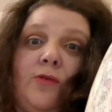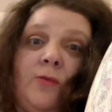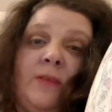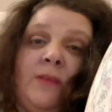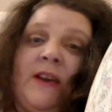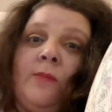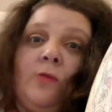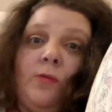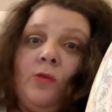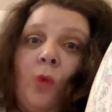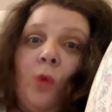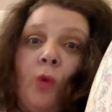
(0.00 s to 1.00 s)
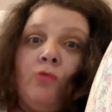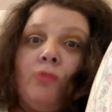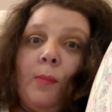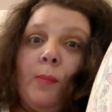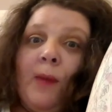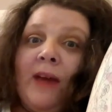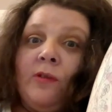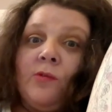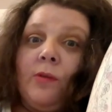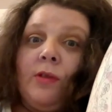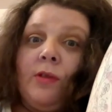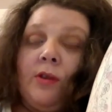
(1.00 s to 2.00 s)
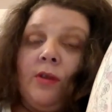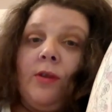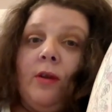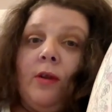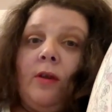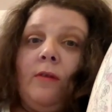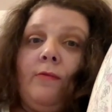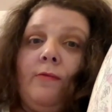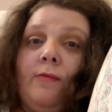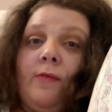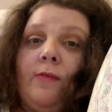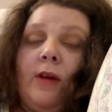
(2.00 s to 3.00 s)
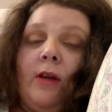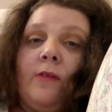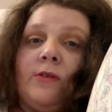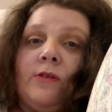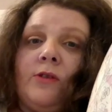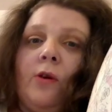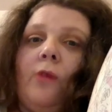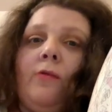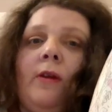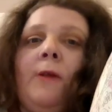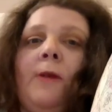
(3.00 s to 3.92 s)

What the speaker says: sometimes up to £100 worth of stuff.